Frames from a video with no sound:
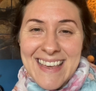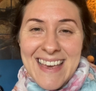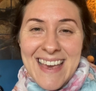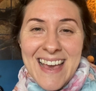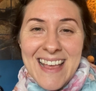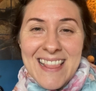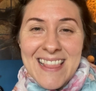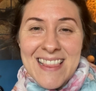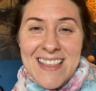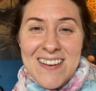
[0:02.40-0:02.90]

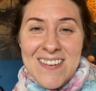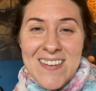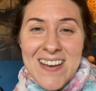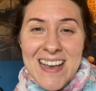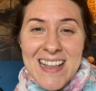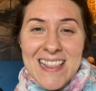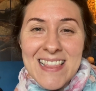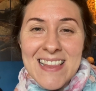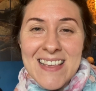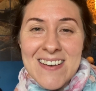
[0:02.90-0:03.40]
Hello,
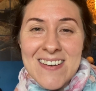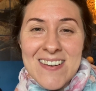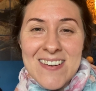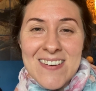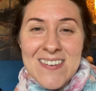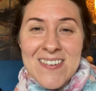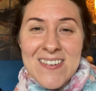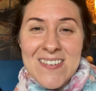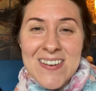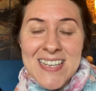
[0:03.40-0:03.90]

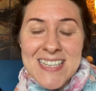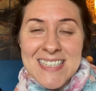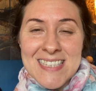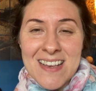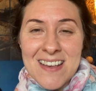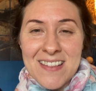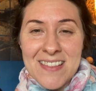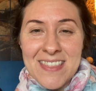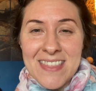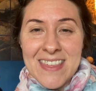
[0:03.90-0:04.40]
hello, it's
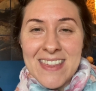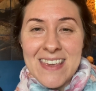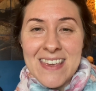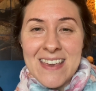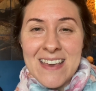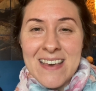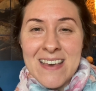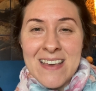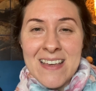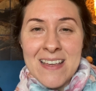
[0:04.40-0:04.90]

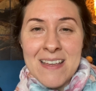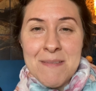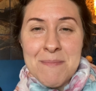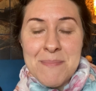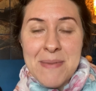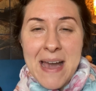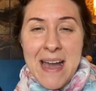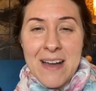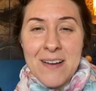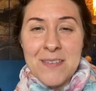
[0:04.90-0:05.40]
Althea
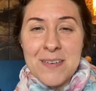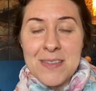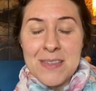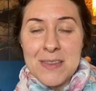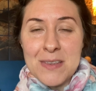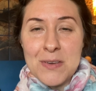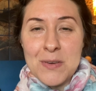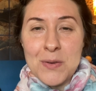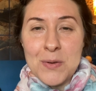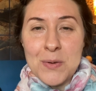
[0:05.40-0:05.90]
back
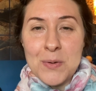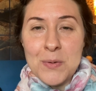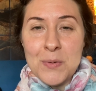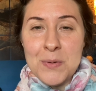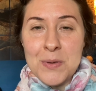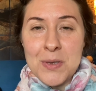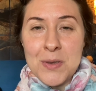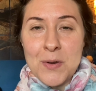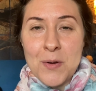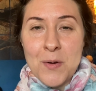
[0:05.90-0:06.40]
with you,
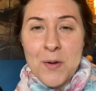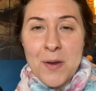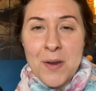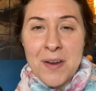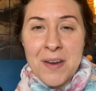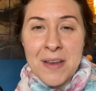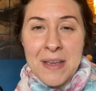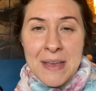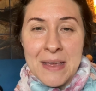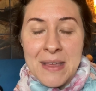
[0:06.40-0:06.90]

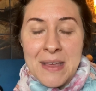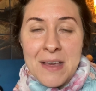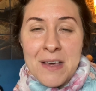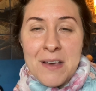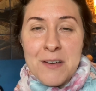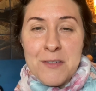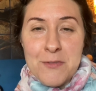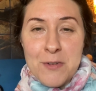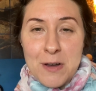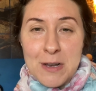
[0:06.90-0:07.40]
your
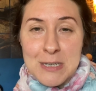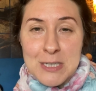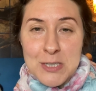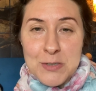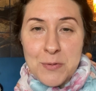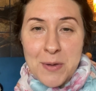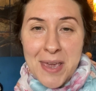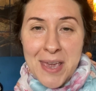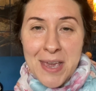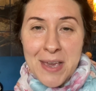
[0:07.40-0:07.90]
feng
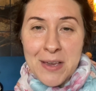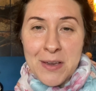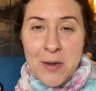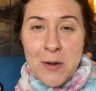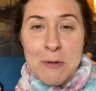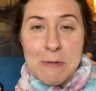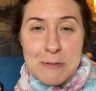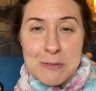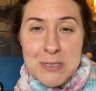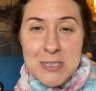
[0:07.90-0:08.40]
shui
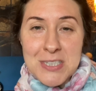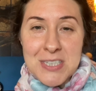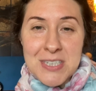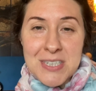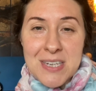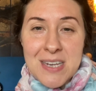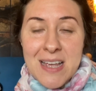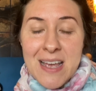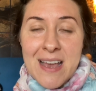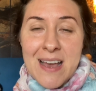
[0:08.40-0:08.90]
coach.